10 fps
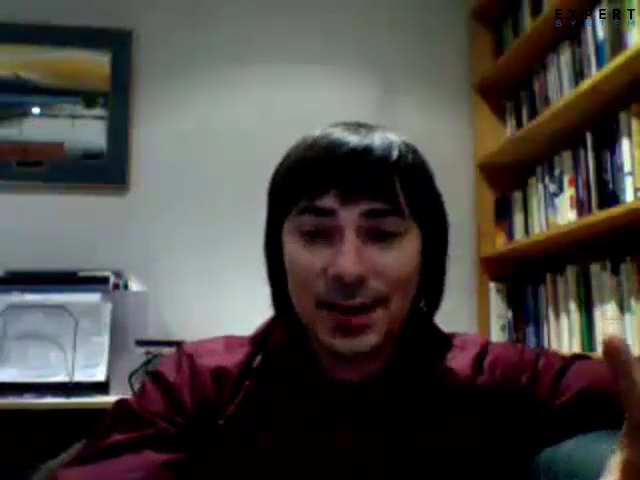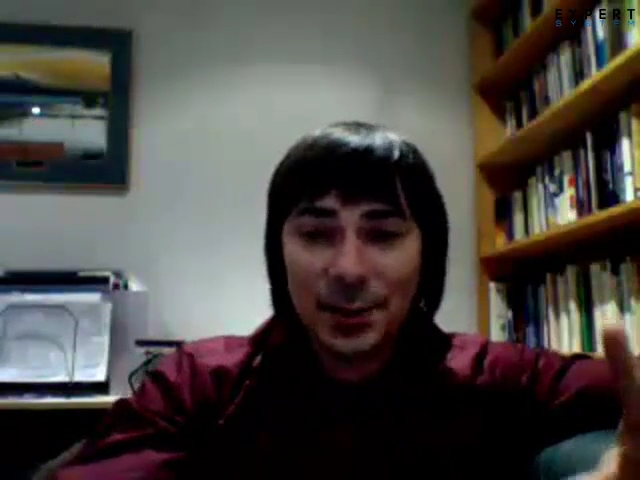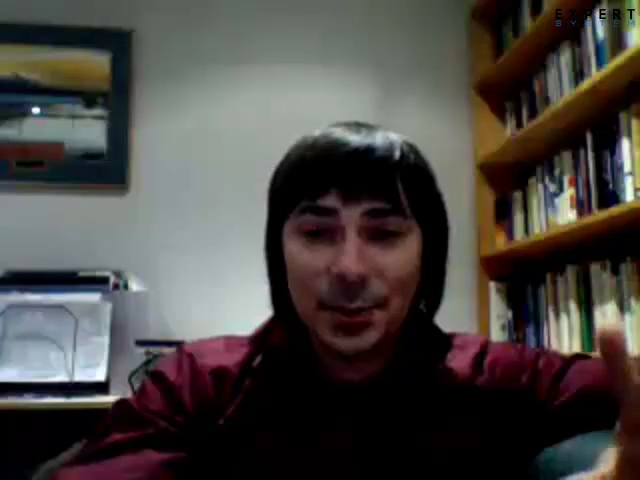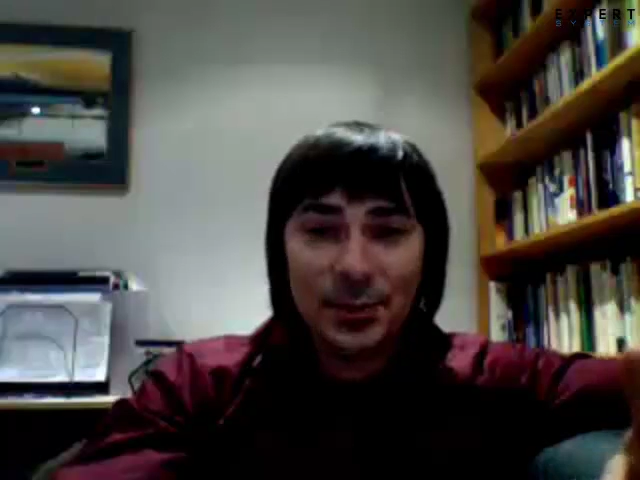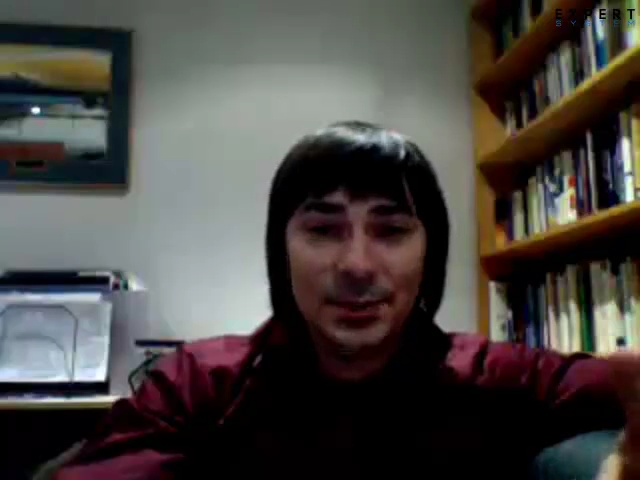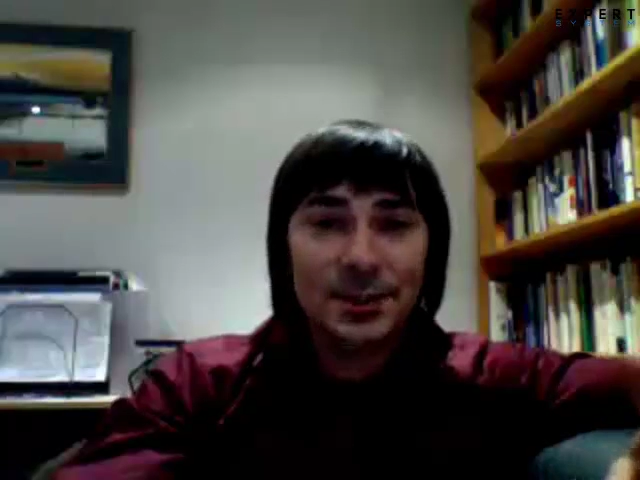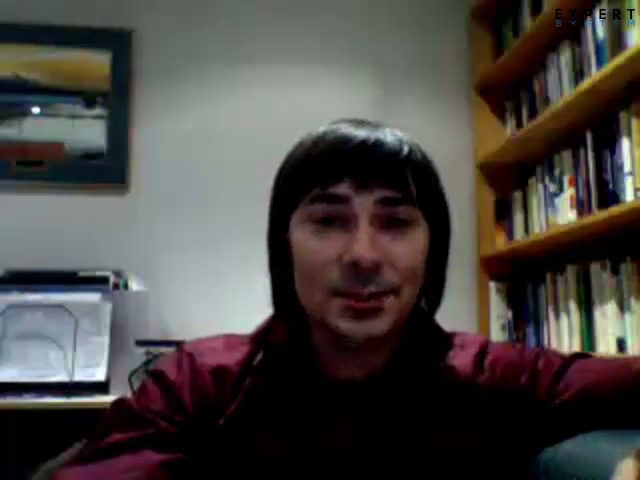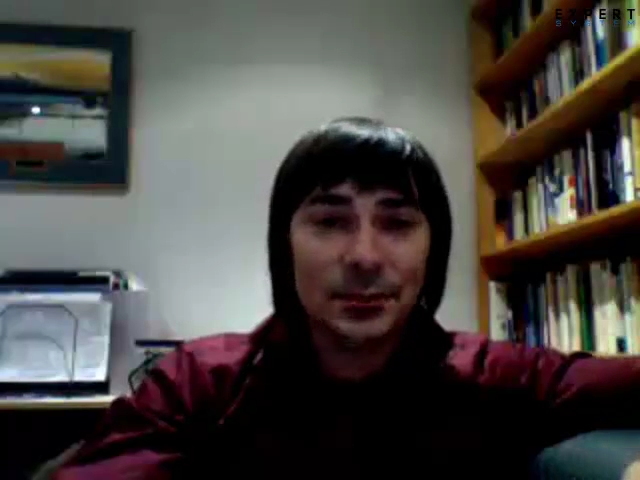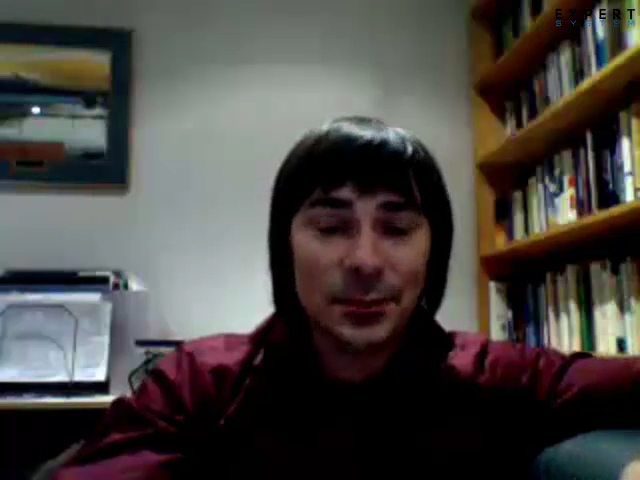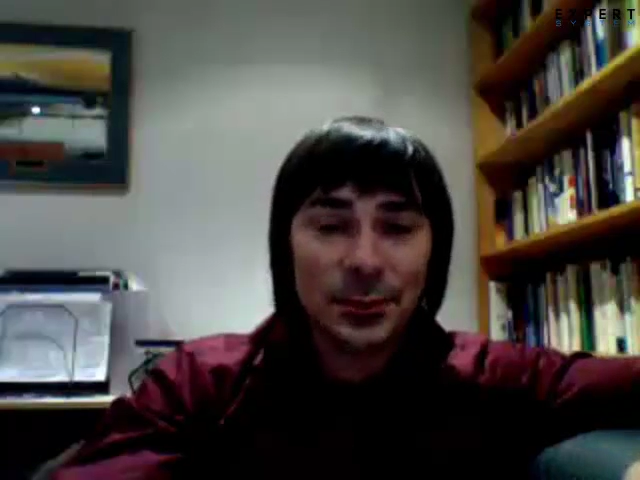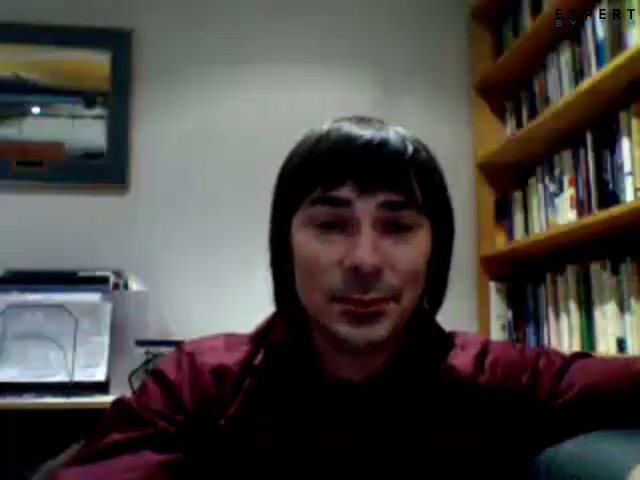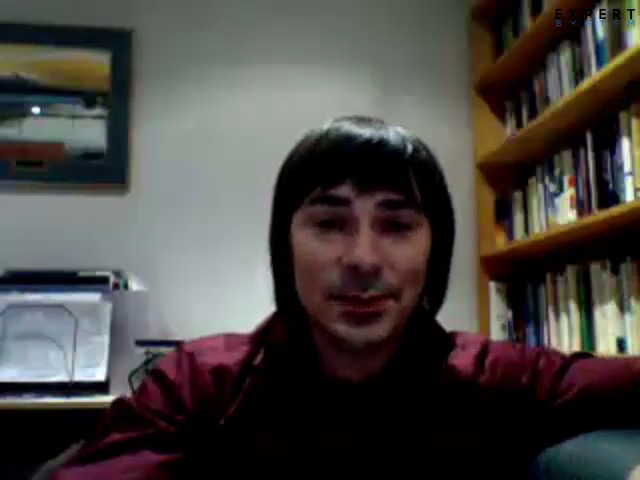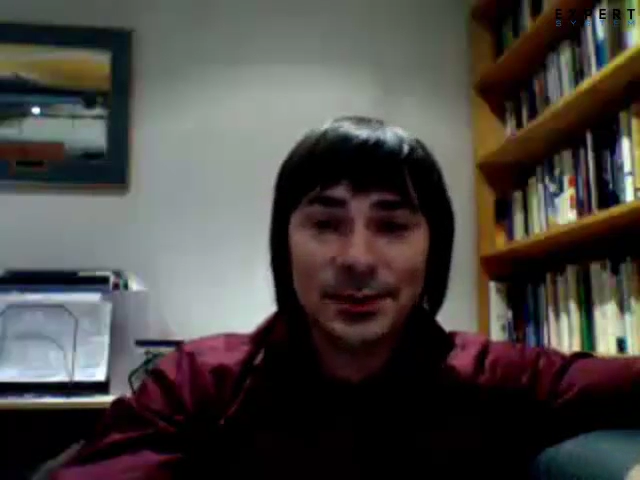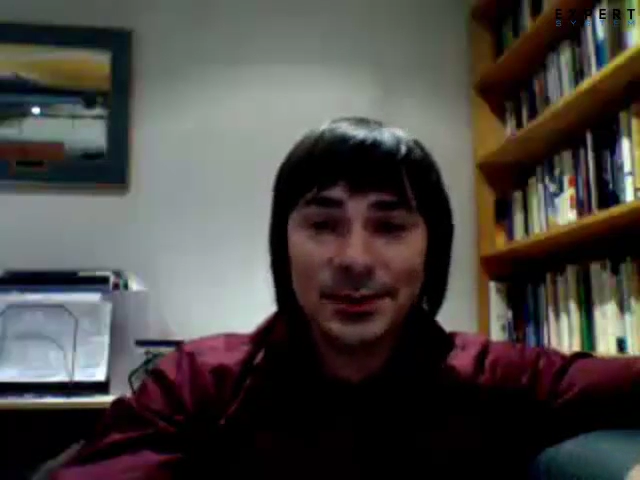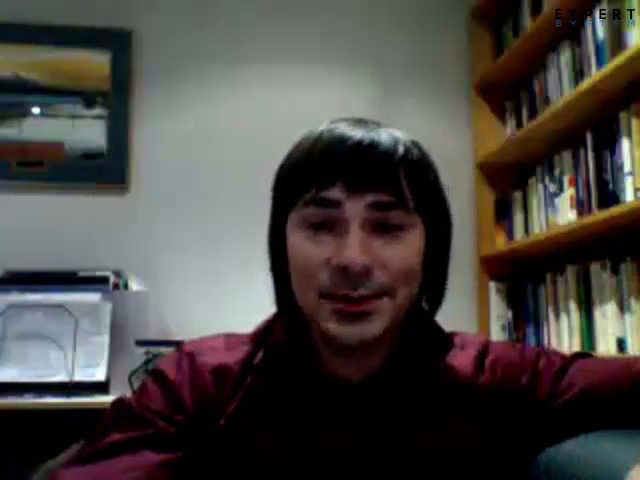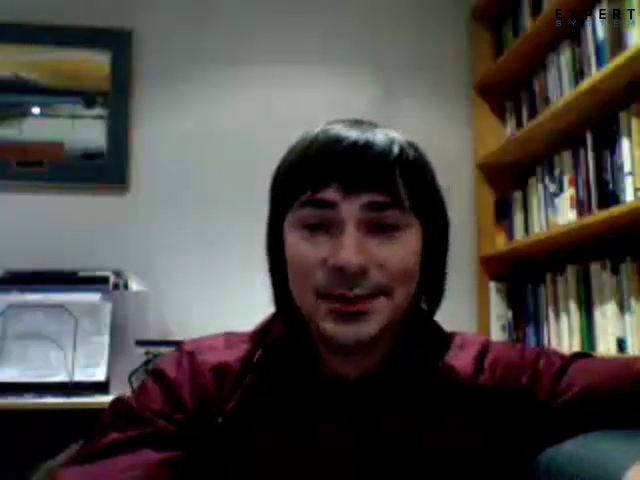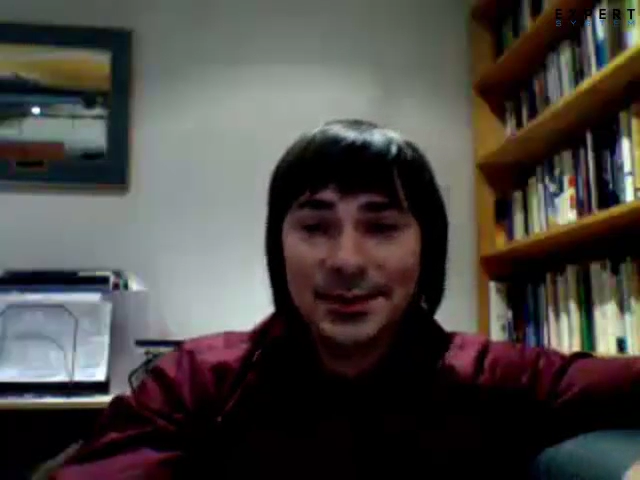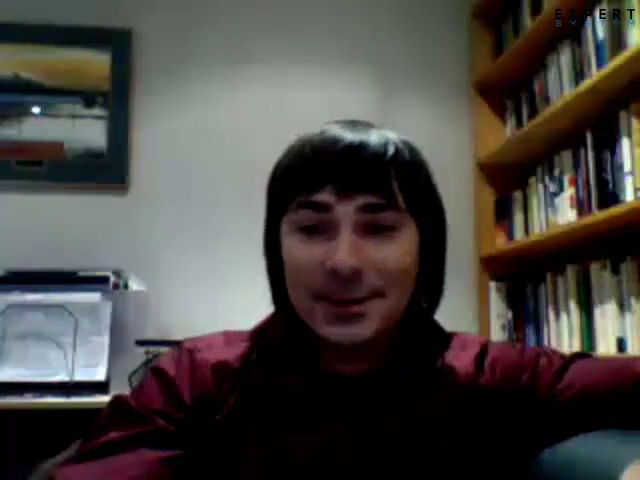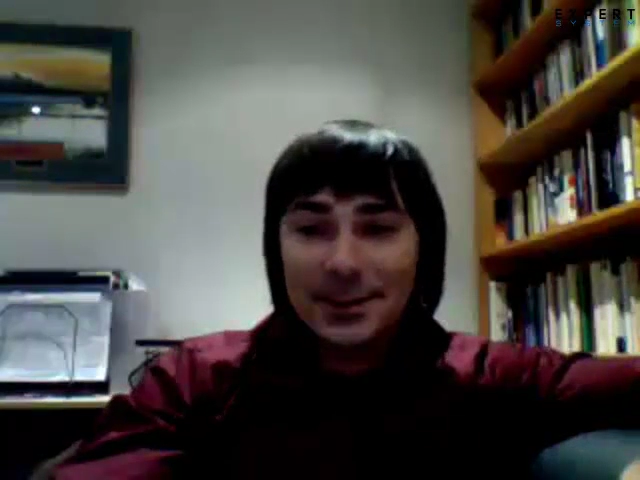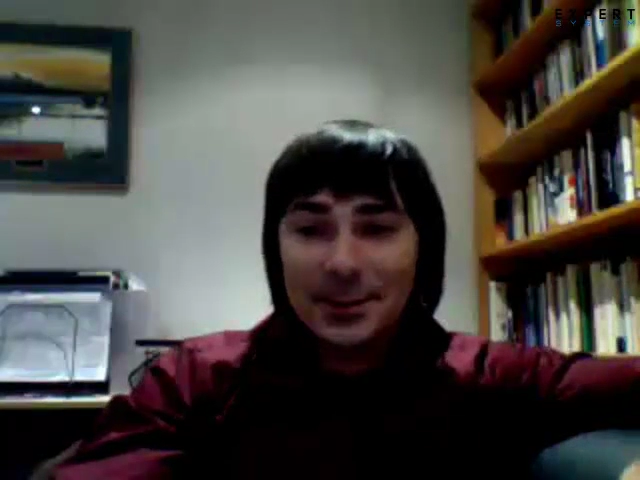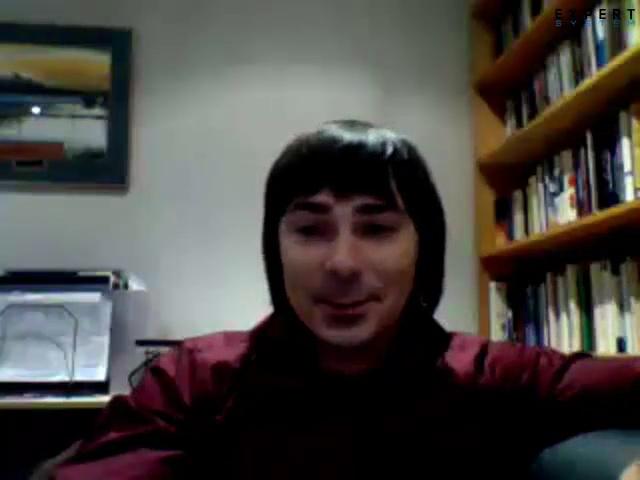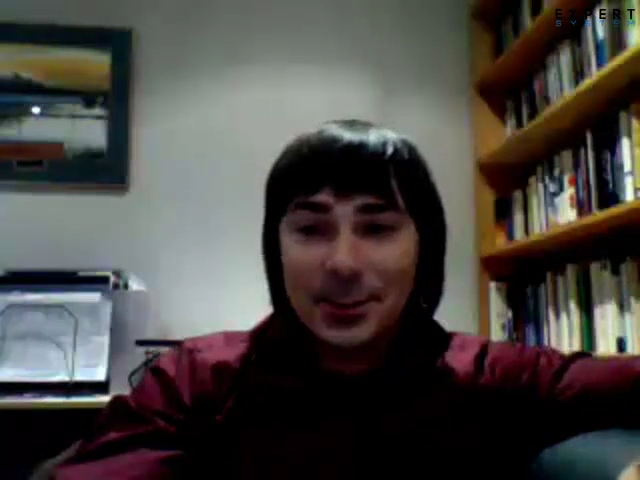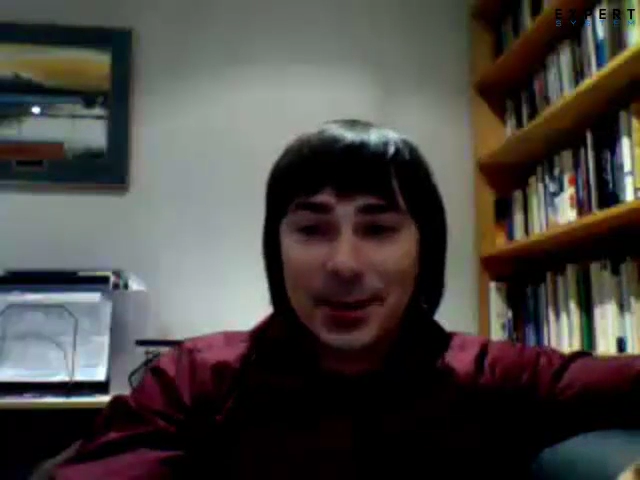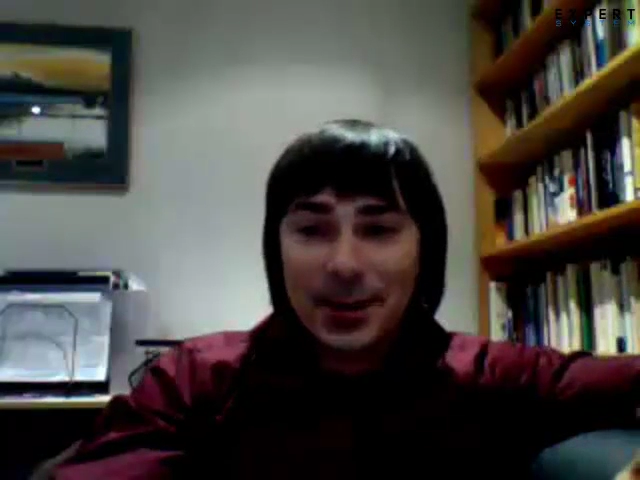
I know your sense of humor, so